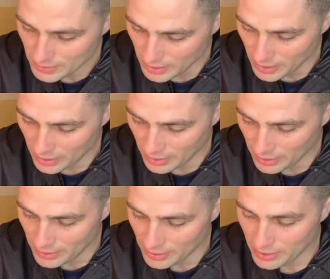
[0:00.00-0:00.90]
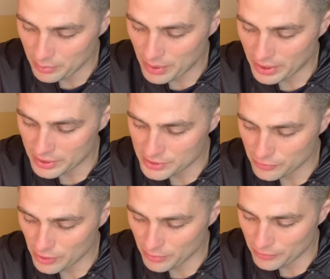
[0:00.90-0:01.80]
a page
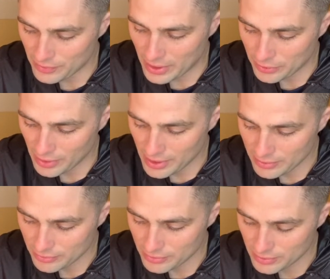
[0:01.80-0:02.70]
from Faith Life,